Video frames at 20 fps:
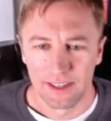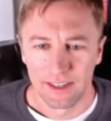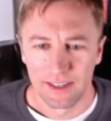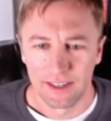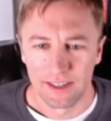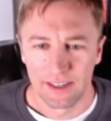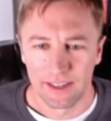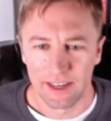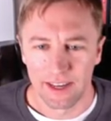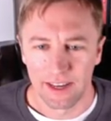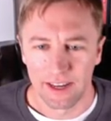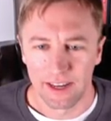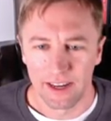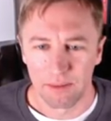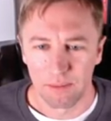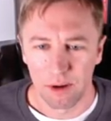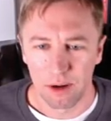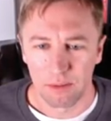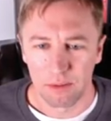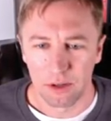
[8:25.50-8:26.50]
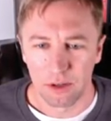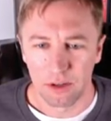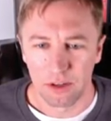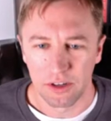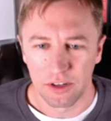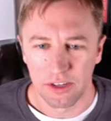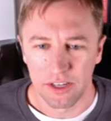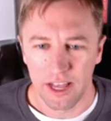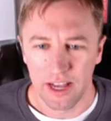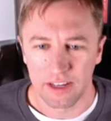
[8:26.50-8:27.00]
yeah, I probably should have
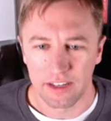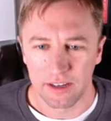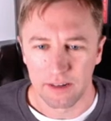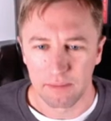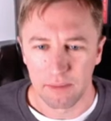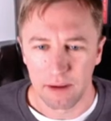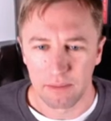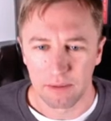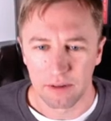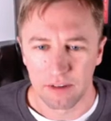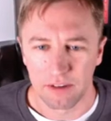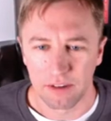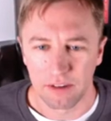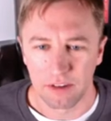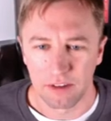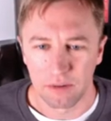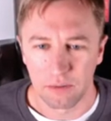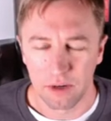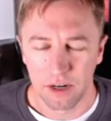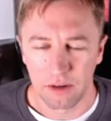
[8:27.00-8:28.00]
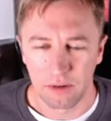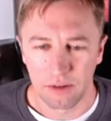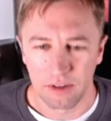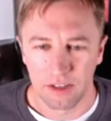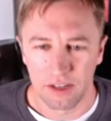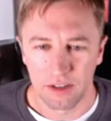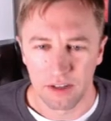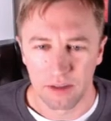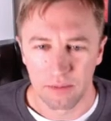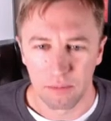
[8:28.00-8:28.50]
just exited my position when I was
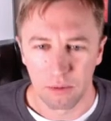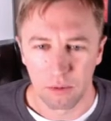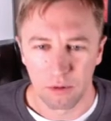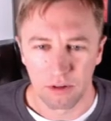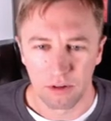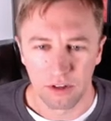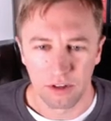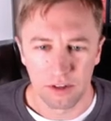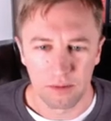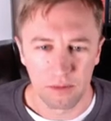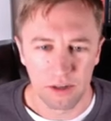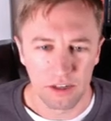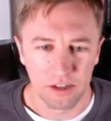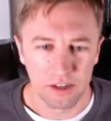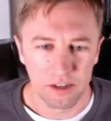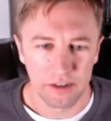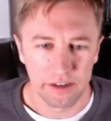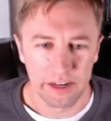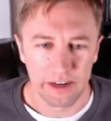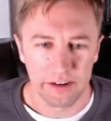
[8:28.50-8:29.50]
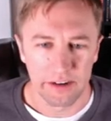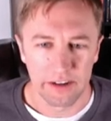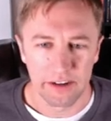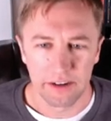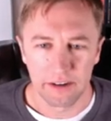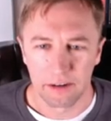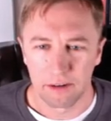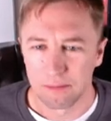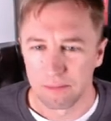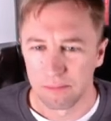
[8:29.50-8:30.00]
selling portions of my share down
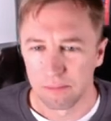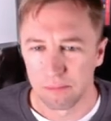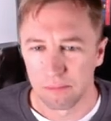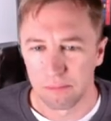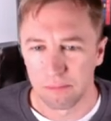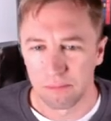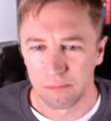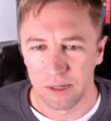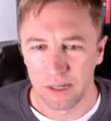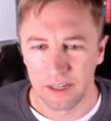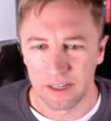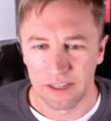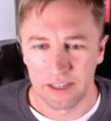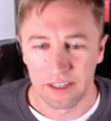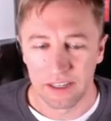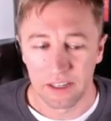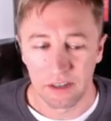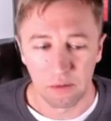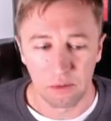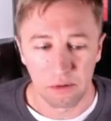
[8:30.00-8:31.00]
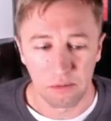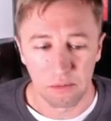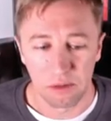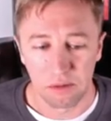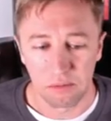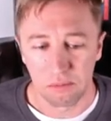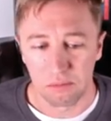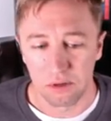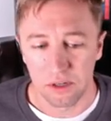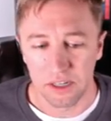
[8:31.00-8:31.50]
here, but and then it would have been
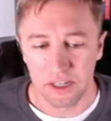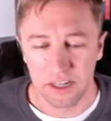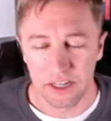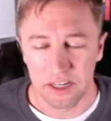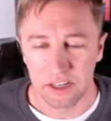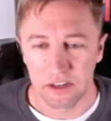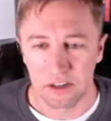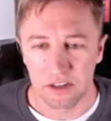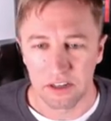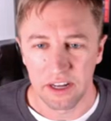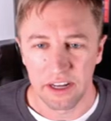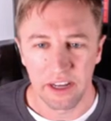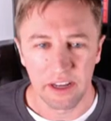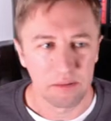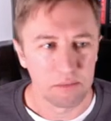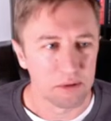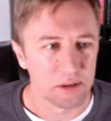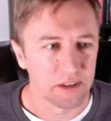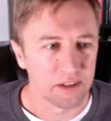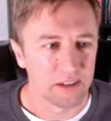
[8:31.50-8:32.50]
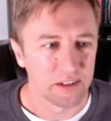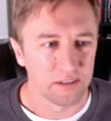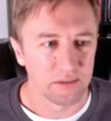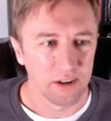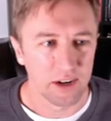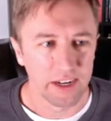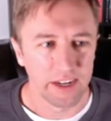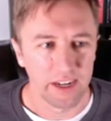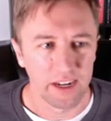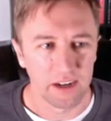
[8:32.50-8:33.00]
a pretty dang good day. But as of
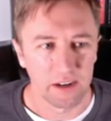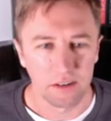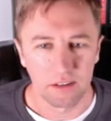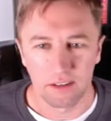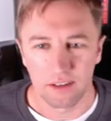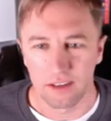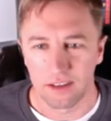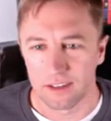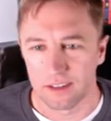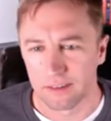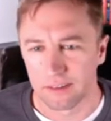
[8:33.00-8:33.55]
right now, it's like,